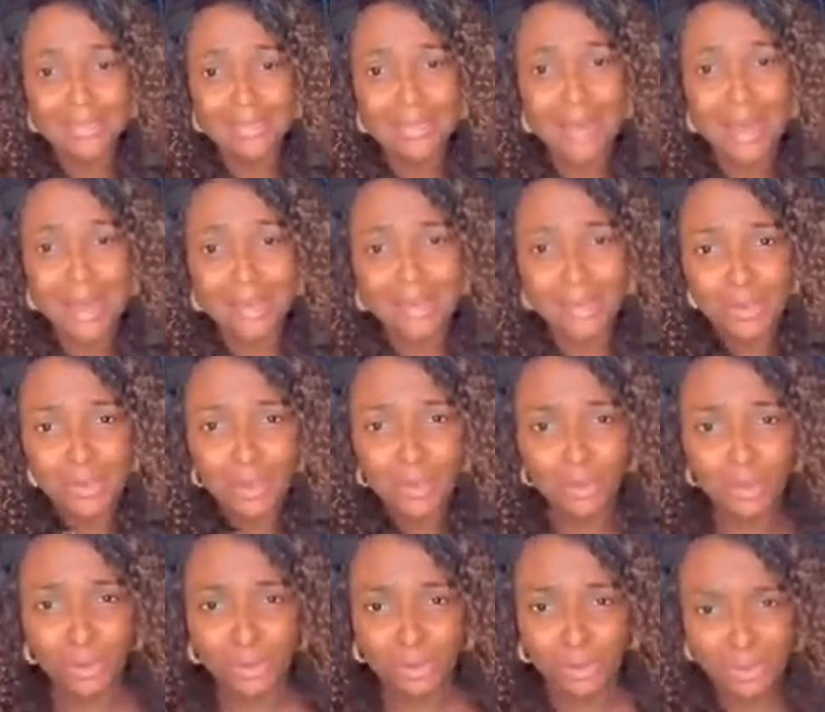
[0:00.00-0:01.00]
I didn't know what
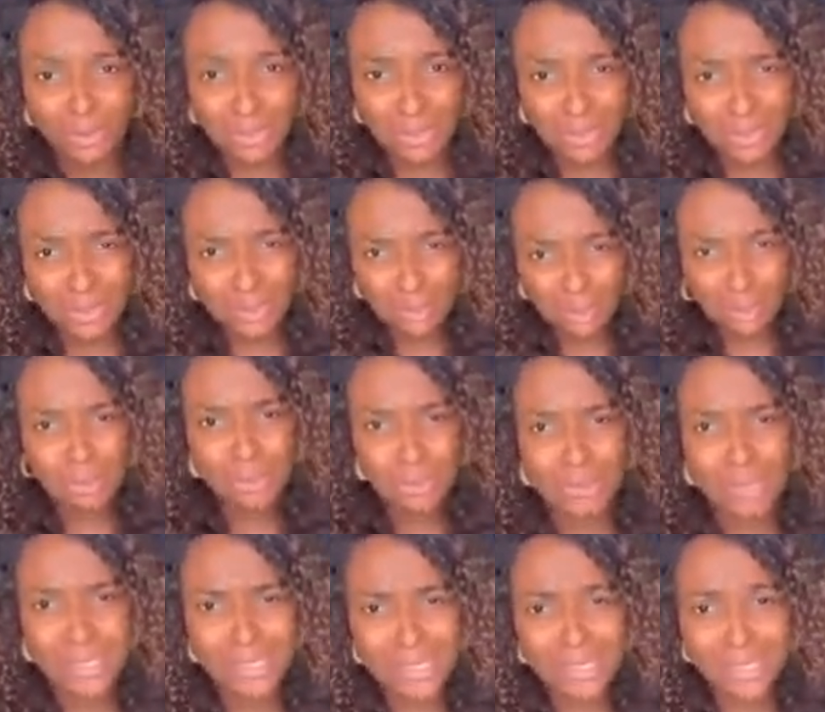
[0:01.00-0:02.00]
to do with it. I was just
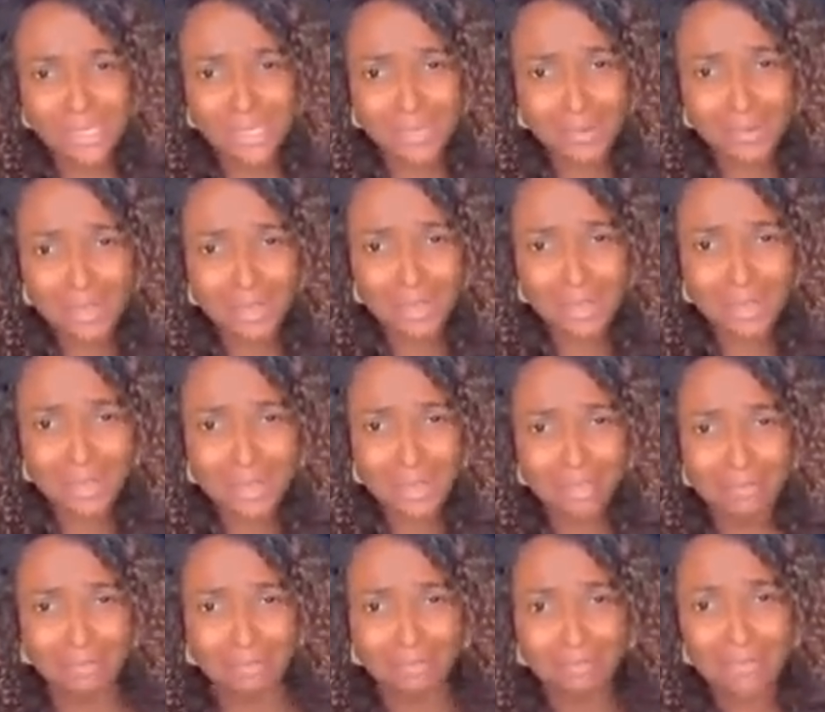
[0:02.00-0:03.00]
looking at it. I was just
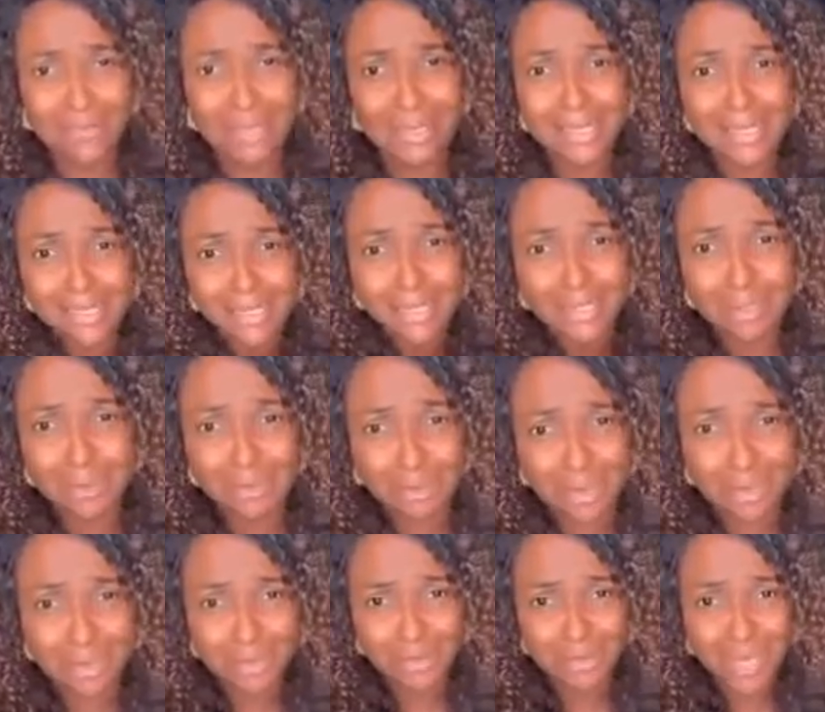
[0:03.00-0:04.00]
like, is this
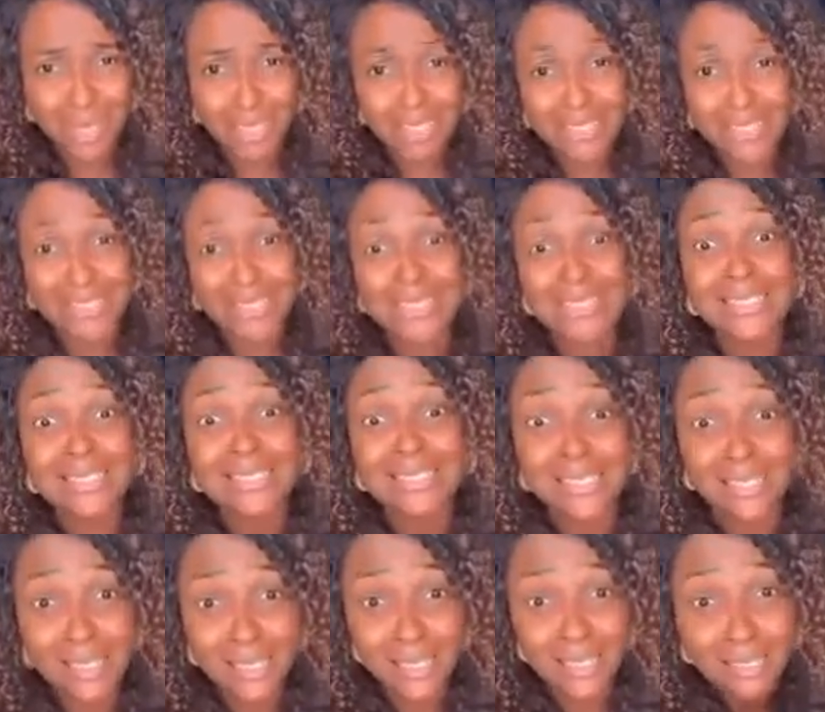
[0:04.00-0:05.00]
real? Like, is this a
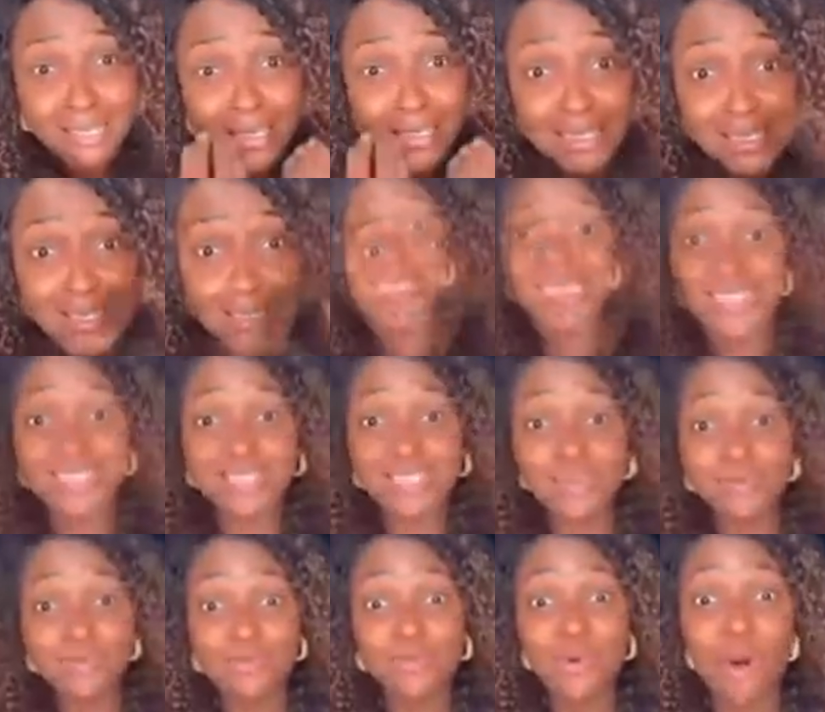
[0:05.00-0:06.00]
dick? This is
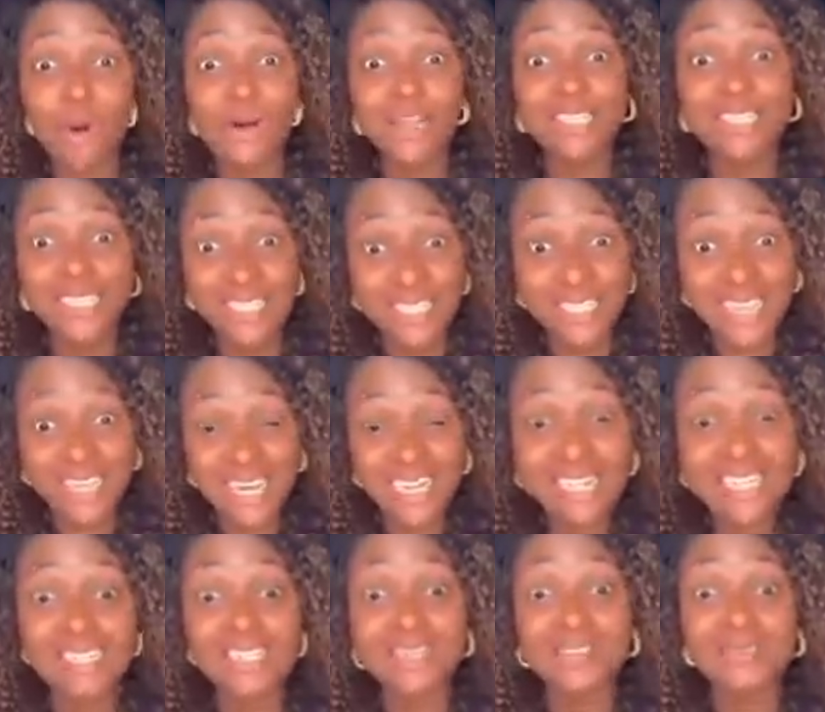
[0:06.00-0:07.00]
raw dick. Like,
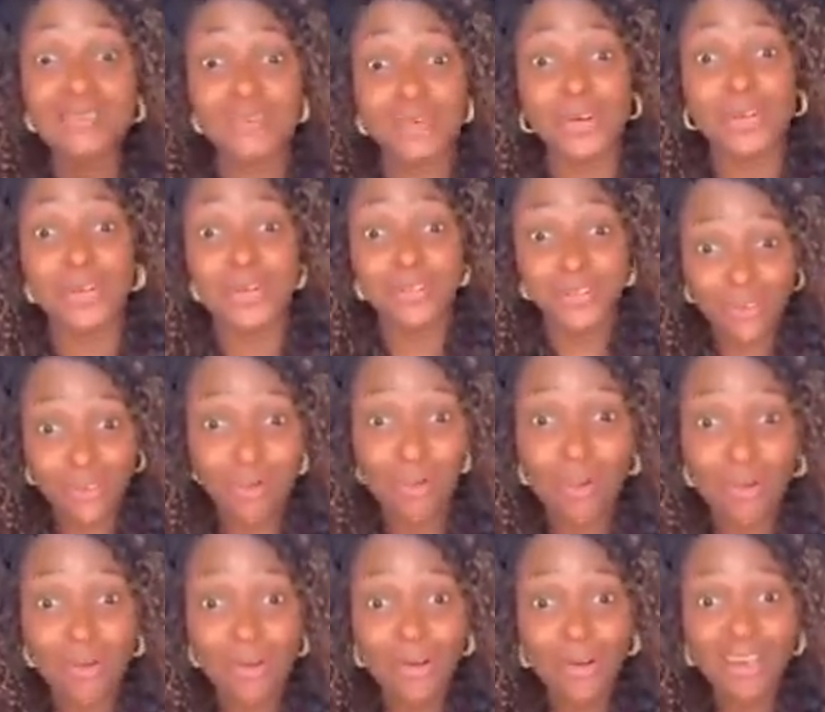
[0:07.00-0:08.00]
this is fucking
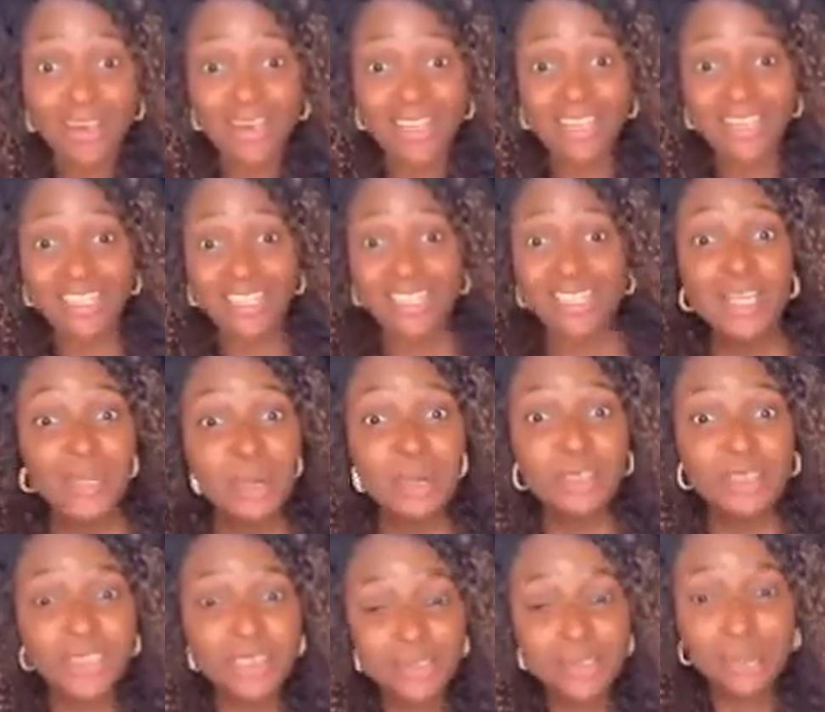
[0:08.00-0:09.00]
raw. Then he was
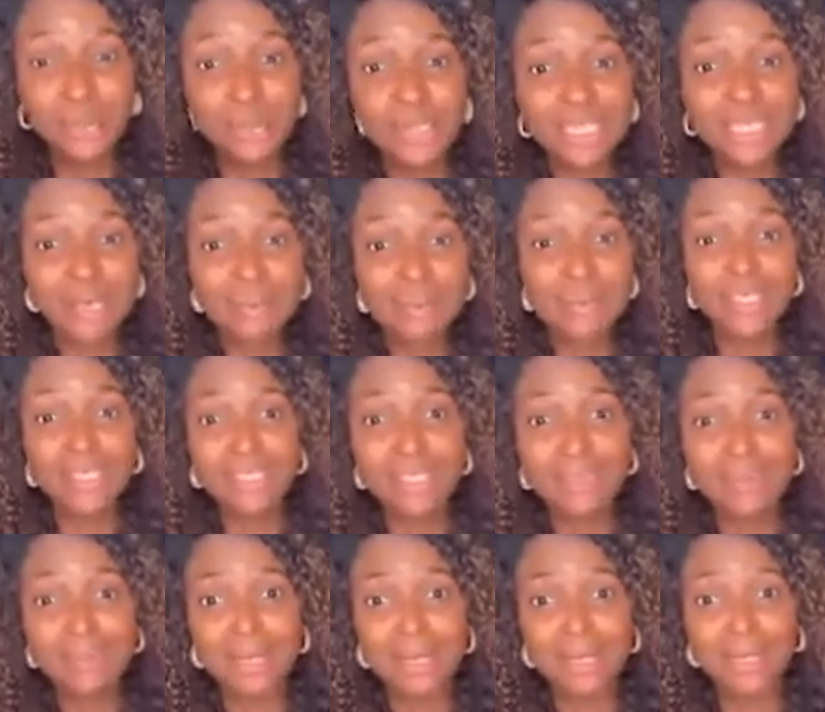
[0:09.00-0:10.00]
still looking at me. Then I'm
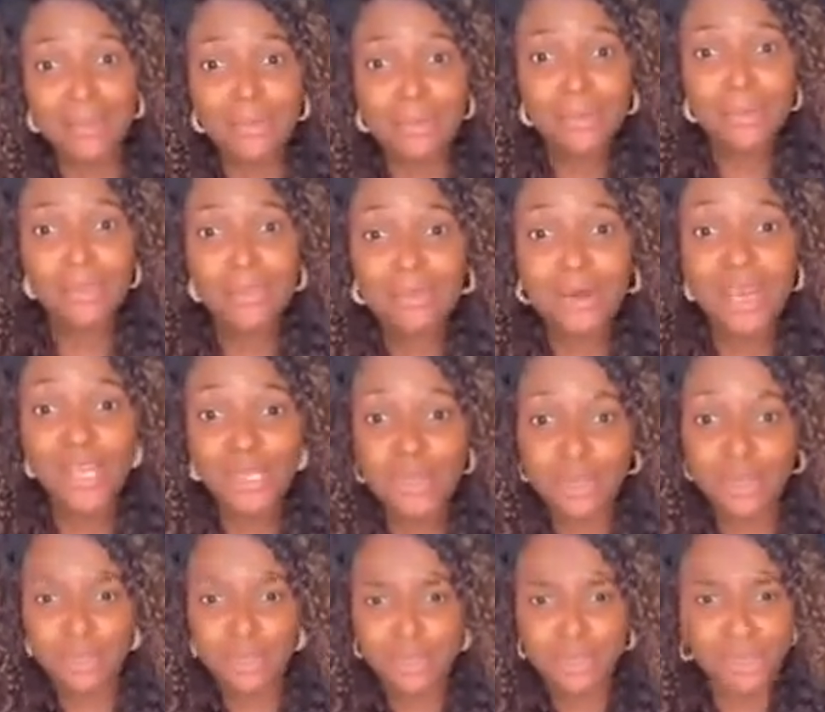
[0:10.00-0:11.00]
like, what do I
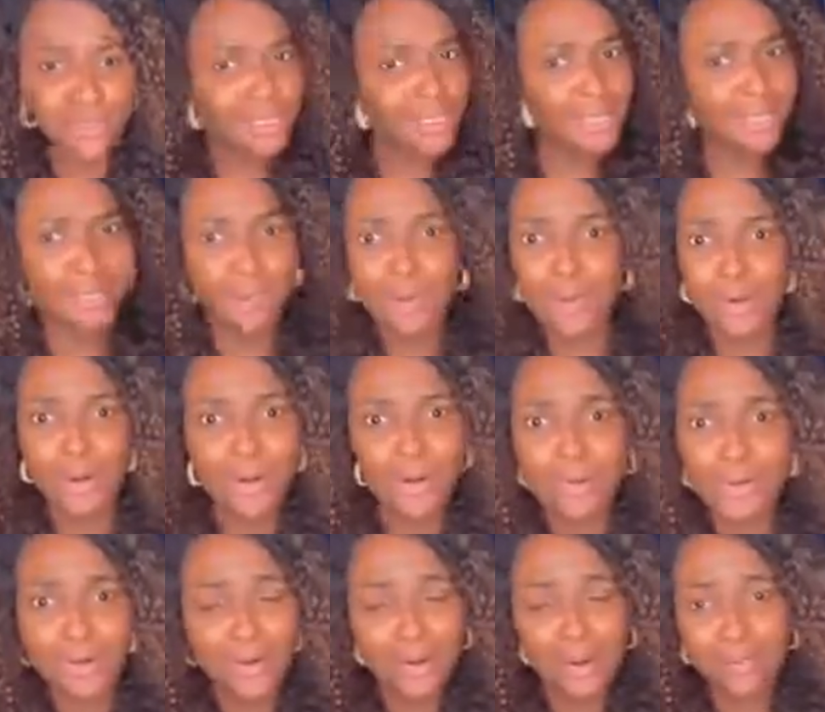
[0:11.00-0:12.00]
do? He said, come
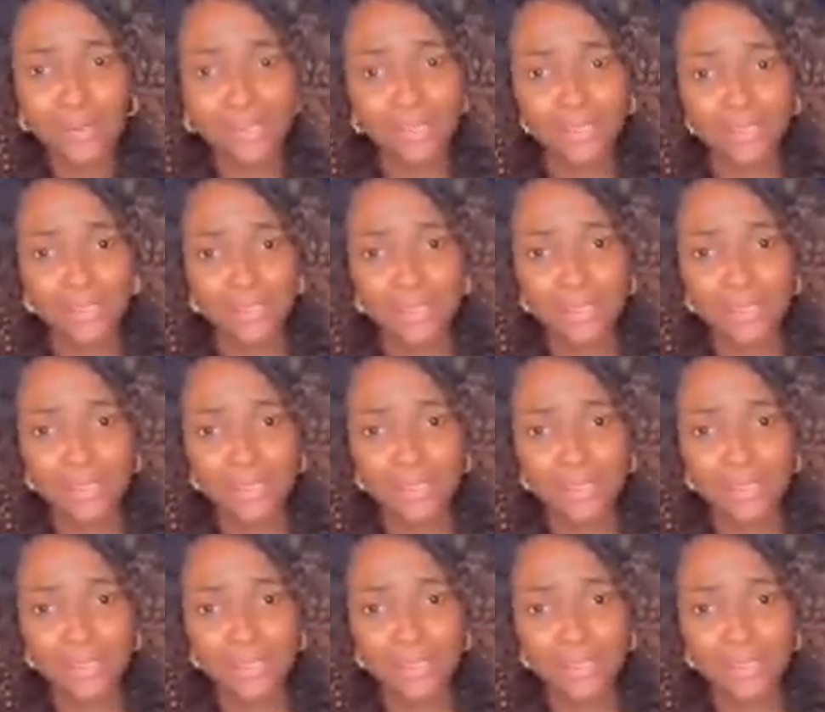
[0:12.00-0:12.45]
and grab it.